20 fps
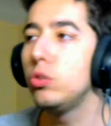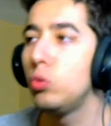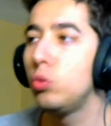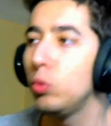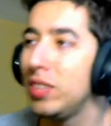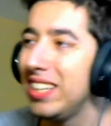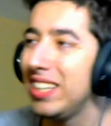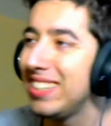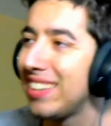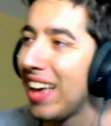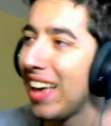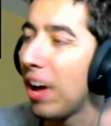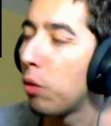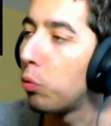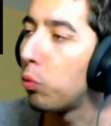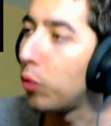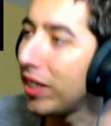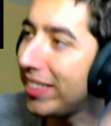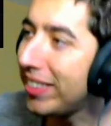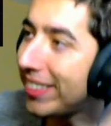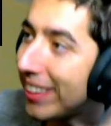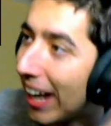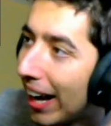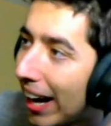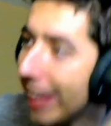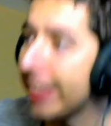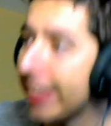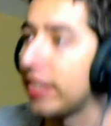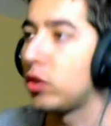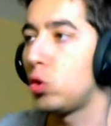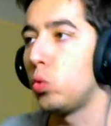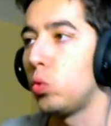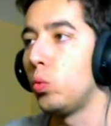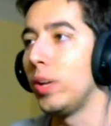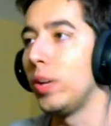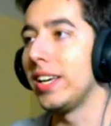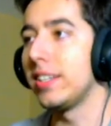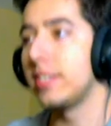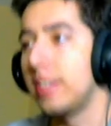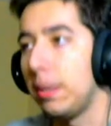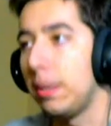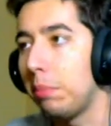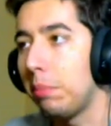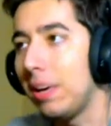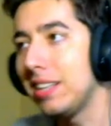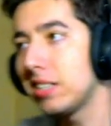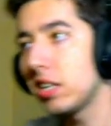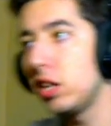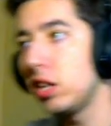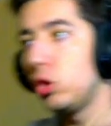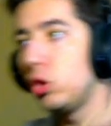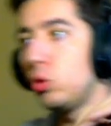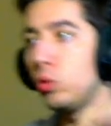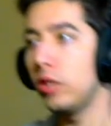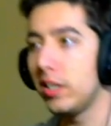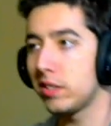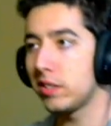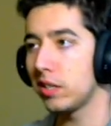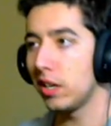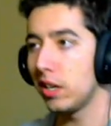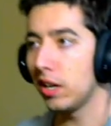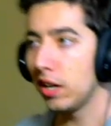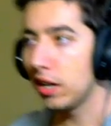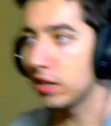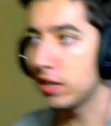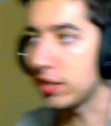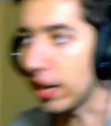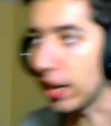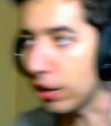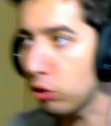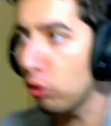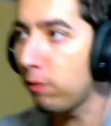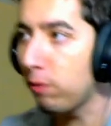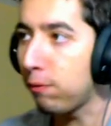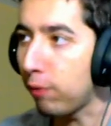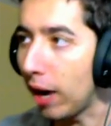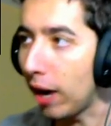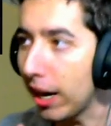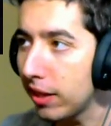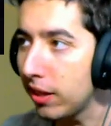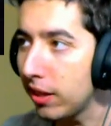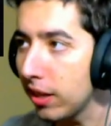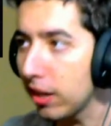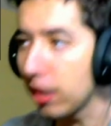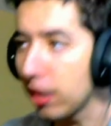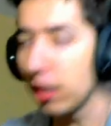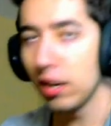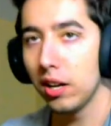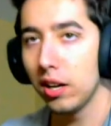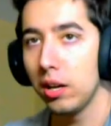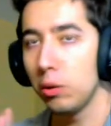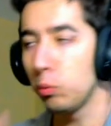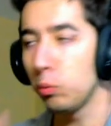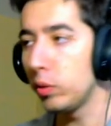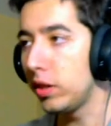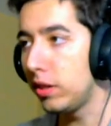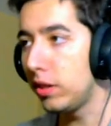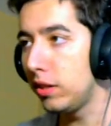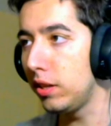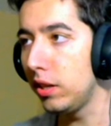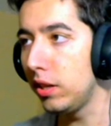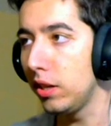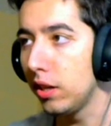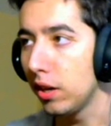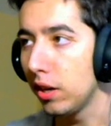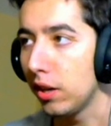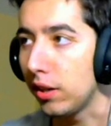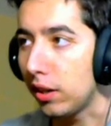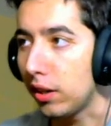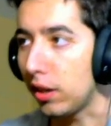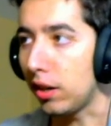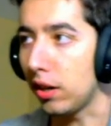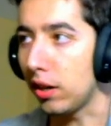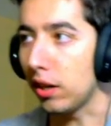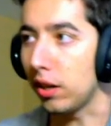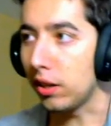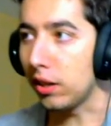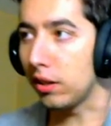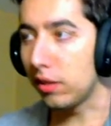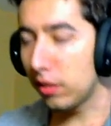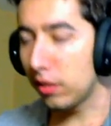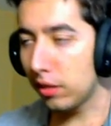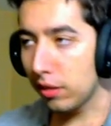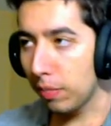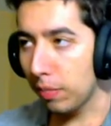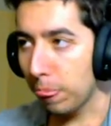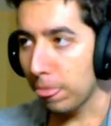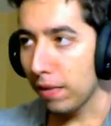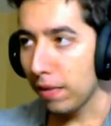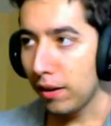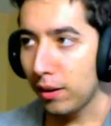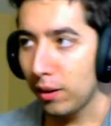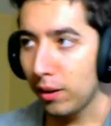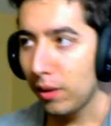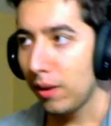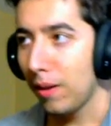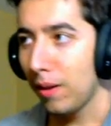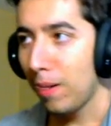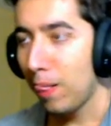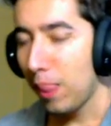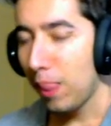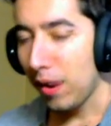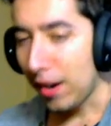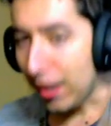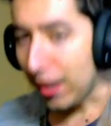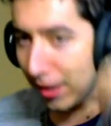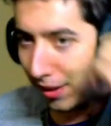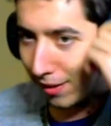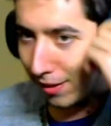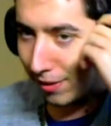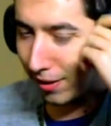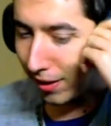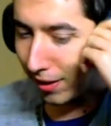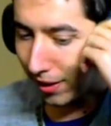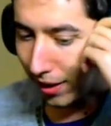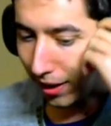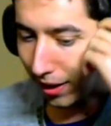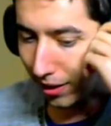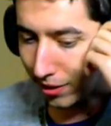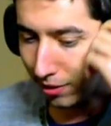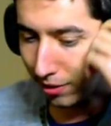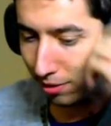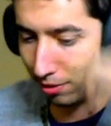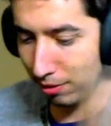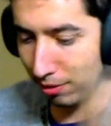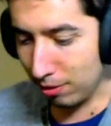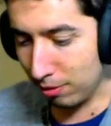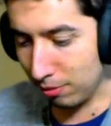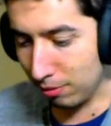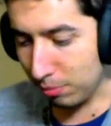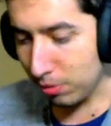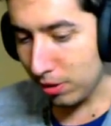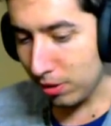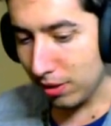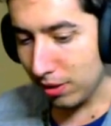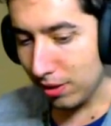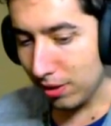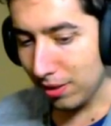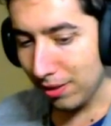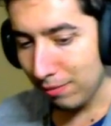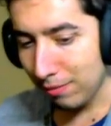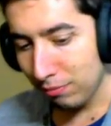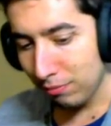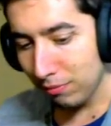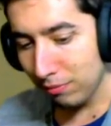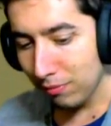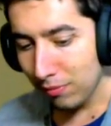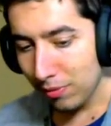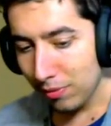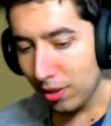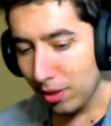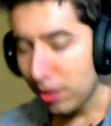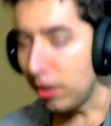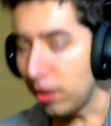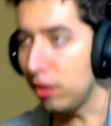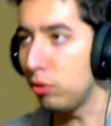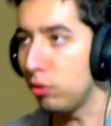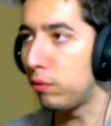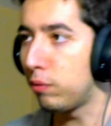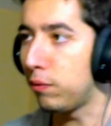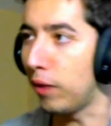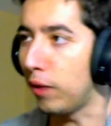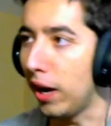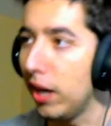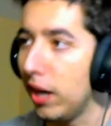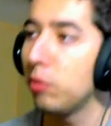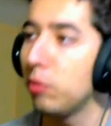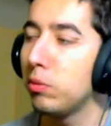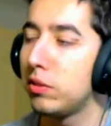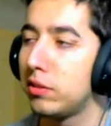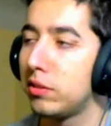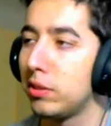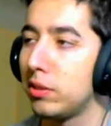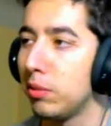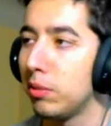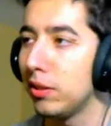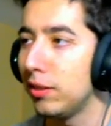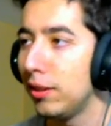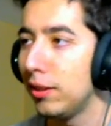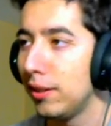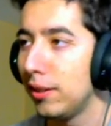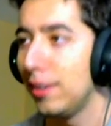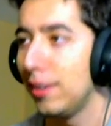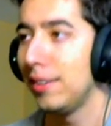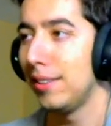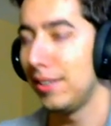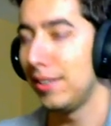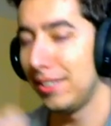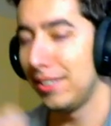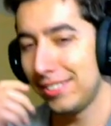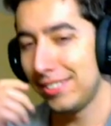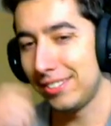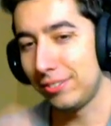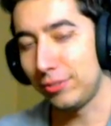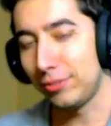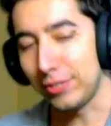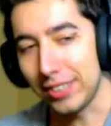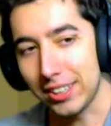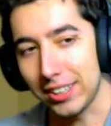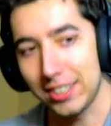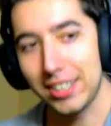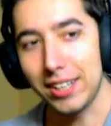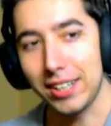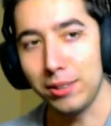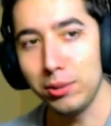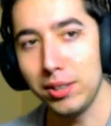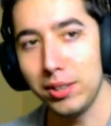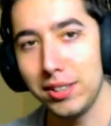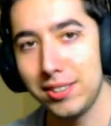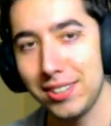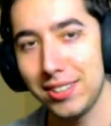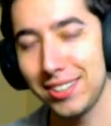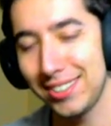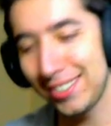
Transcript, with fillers: do these retarded swings. They basically do this. It's like you're fighting with the uh I can say that actually on YouTube. You're fighting with someone fuck, how do I say?